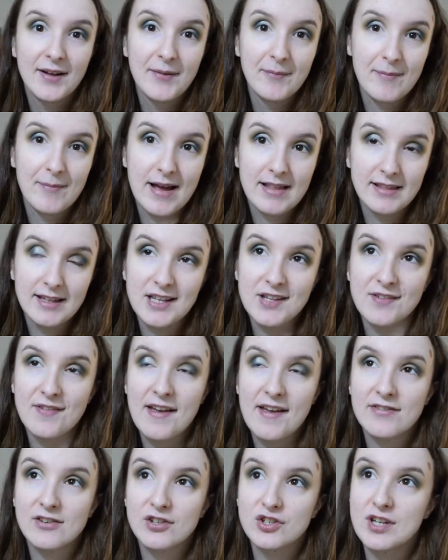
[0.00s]
My least
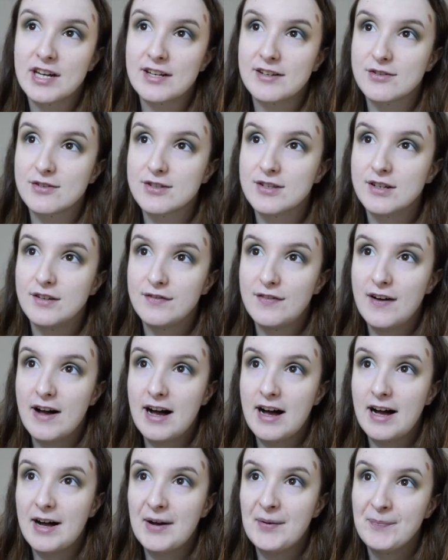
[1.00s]
favourite shadow so
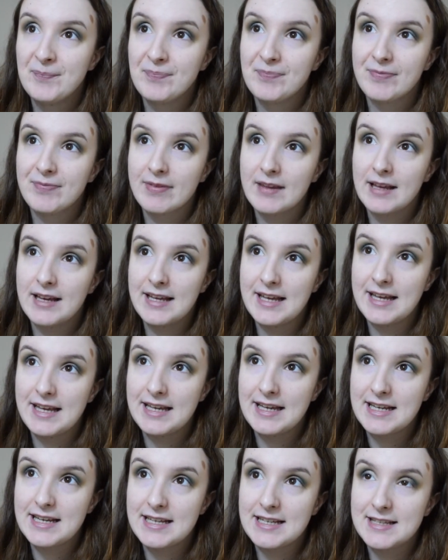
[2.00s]
far
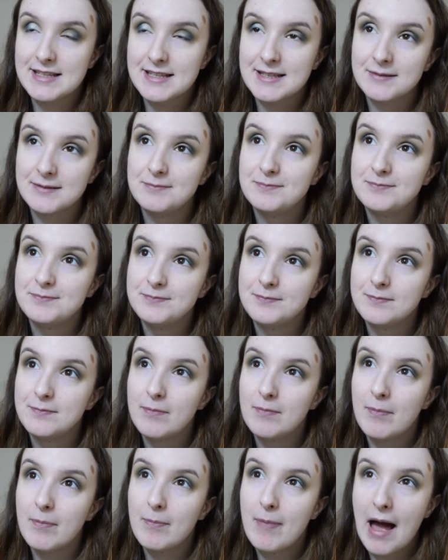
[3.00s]
is
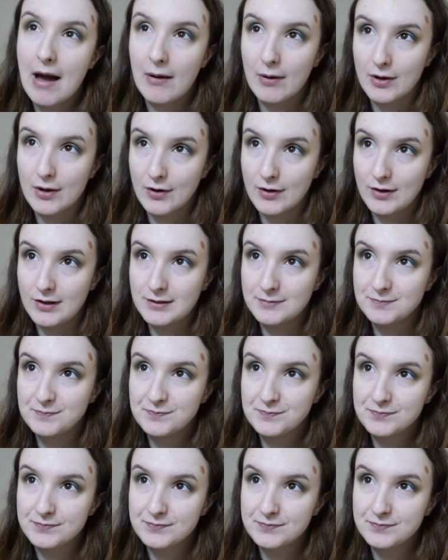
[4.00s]
Power Cut.